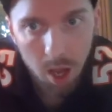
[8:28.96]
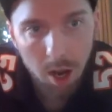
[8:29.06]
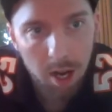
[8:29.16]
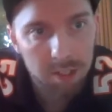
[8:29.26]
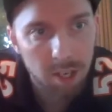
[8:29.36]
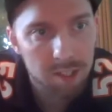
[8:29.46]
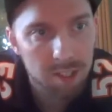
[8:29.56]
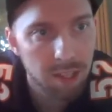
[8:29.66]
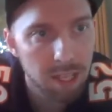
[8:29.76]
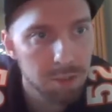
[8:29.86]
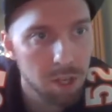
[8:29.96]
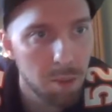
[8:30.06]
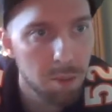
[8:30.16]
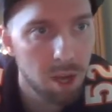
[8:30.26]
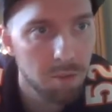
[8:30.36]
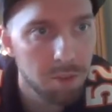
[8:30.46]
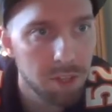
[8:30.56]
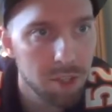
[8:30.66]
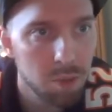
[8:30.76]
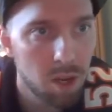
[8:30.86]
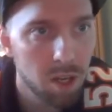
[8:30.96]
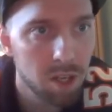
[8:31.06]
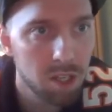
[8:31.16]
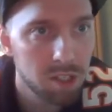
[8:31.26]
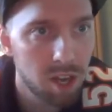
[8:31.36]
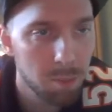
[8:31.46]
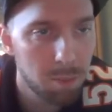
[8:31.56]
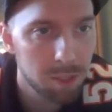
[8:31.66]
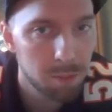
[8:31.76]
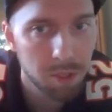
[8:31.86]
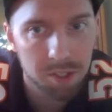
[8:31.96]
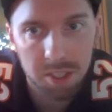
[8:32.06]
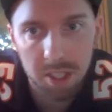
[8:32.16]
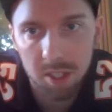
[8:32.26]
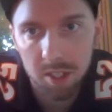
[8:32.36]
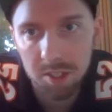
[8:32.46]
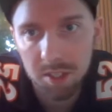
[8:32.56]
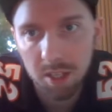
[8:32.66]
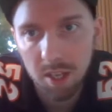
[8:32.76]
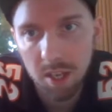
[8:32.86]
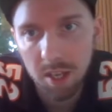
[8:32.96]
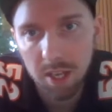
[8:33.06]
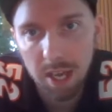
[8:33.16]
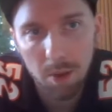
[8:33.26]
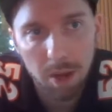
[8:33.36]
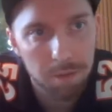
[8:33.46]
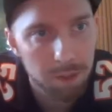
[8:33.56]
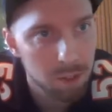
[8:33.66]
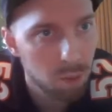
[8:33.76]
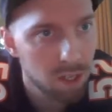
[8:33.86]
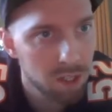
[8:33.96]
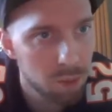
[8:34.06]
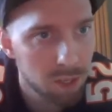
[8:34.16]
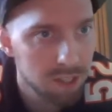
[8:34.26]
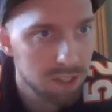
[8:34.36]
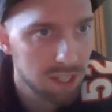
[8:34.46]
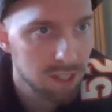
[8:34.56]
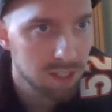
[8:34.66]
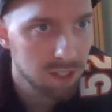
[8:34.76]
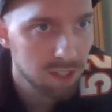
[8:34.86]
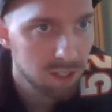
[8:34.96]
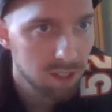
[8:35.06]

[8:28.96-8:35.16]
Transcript: All right, Dustin, thanks for coming on for this one. Good to talk Pittsburgh Steelers. Can't wait for the 2020 season.